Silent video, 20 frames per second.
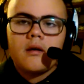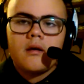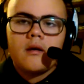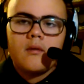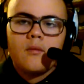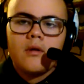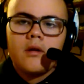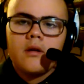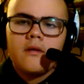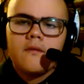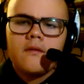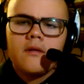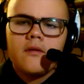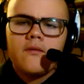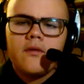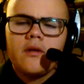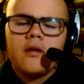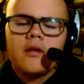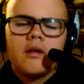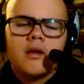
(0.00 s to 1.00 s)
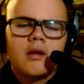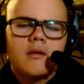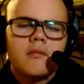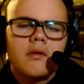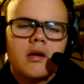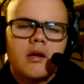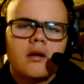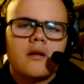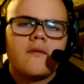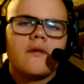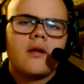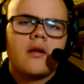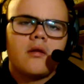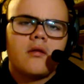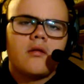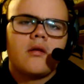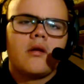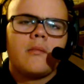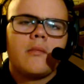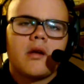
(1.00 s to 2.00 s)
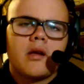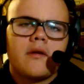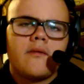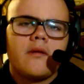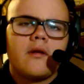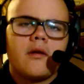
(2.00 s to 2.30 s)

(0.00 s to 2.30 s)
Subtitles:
whenever I feel like making a video, I make a